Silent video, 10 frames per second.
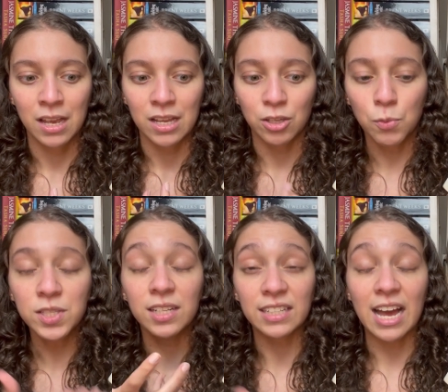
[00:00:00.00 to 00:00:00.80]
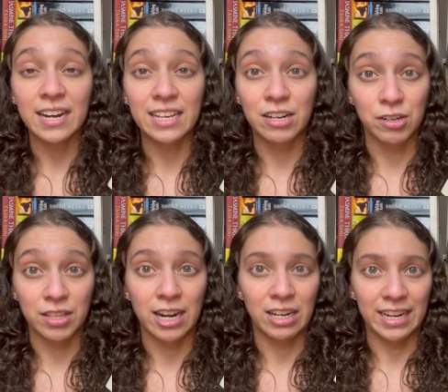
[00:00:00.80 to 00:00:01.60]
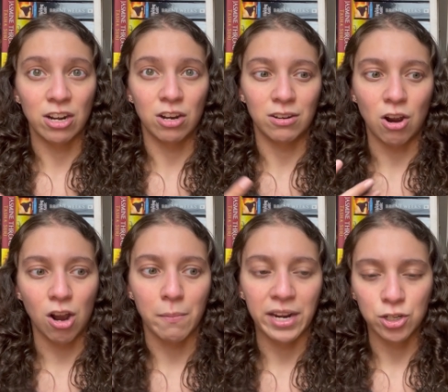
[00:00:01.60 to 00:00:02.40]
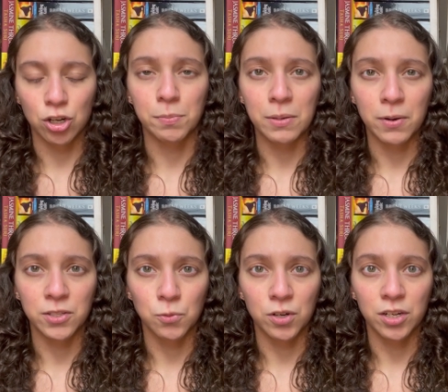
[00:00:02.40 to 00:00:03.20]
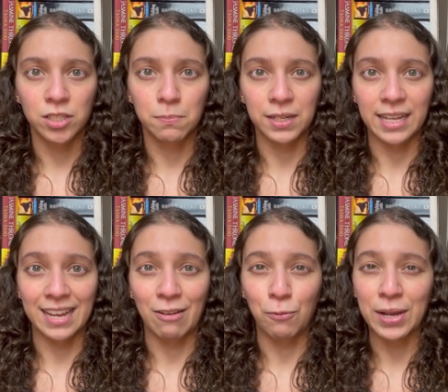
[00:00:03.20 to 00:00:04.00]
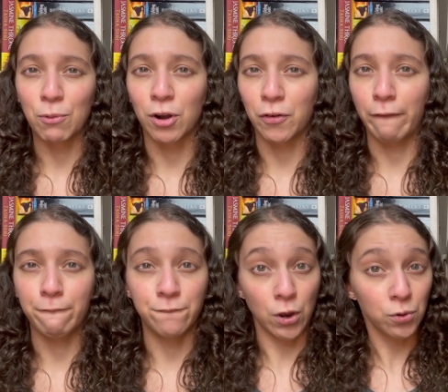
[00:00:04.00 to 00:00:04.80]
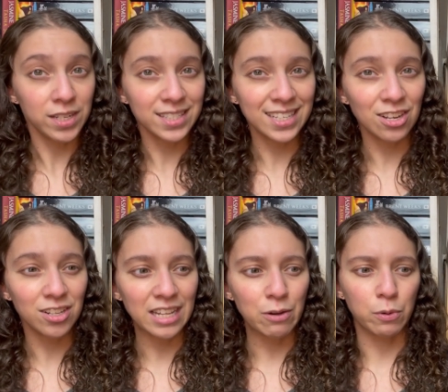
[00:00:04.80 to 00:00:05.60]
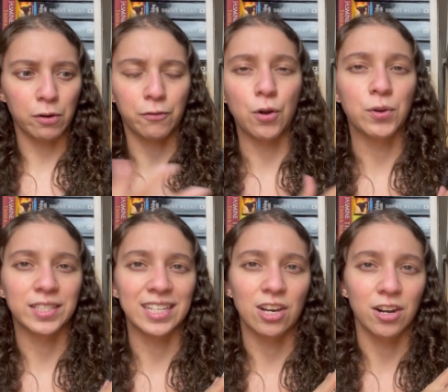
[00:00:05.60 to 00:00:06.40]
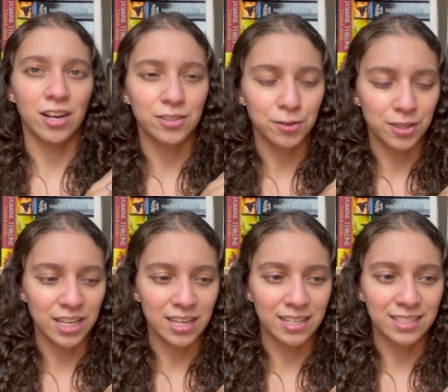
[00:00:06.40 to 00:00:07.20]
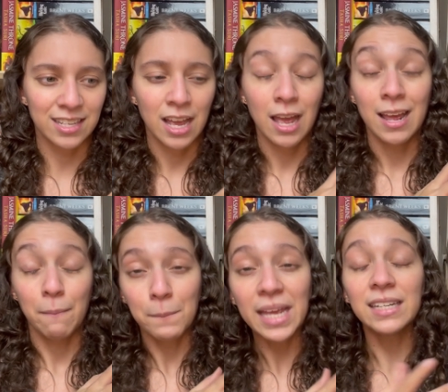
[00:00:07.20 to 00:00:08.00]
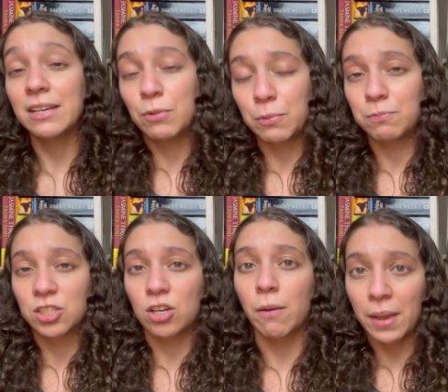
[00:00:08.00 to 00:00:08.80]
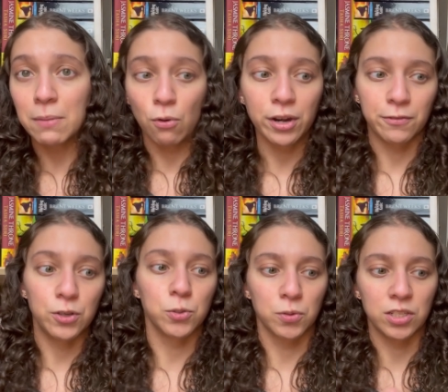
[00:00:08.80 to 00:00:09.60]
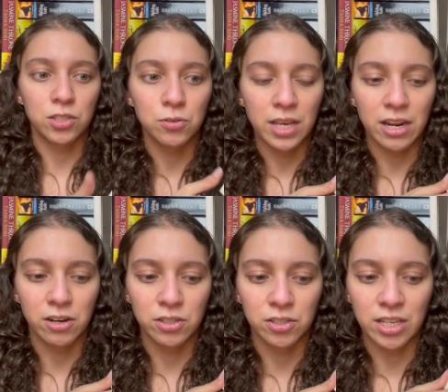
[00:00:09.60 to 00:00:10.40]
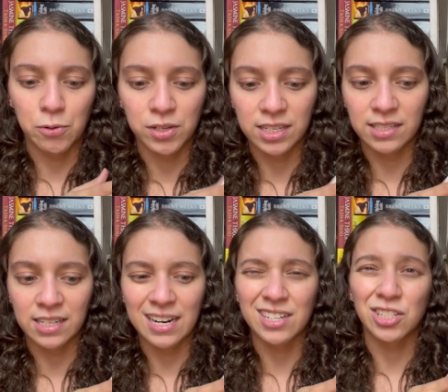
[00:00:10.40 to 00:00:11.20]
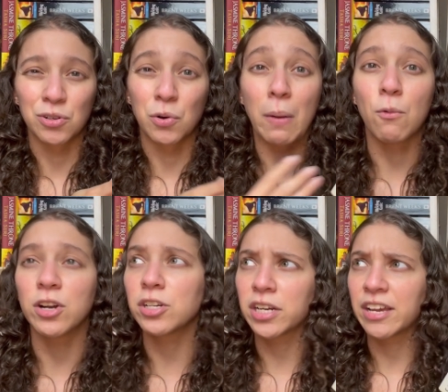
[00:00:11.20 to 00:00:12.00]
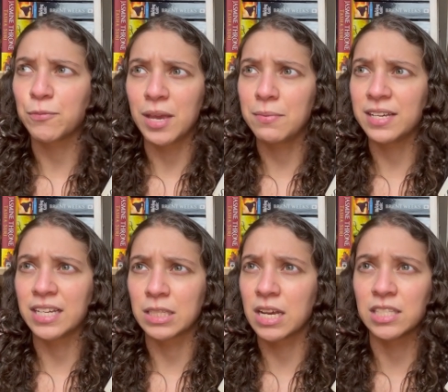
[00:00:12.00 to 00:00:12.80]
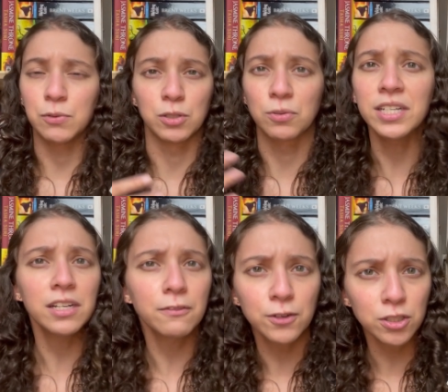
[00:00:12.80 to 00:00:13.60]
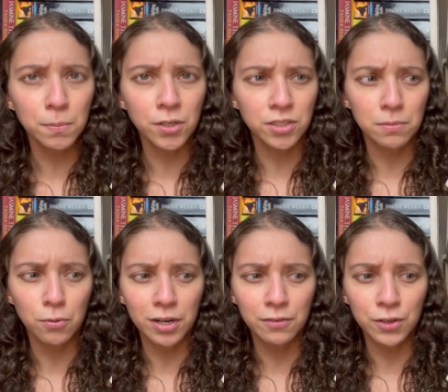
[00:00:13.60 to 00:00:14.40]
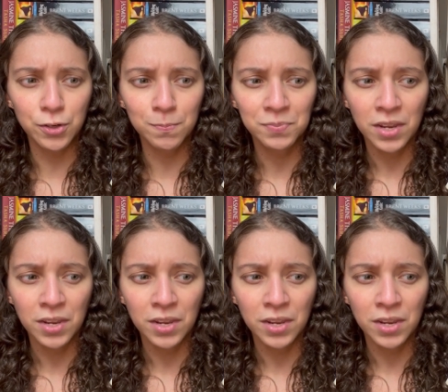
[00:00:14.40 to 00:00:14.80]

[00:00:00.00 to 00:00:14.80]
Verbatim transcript: There was a lot here that like are my tropey buzzwords, but like we weren't focusing on that. We were focusing on other things. Mainly, we just our main point of views were these two characters I wasn't as connected to, and I'm wondering if maybe it's because it was written in first-person point of view,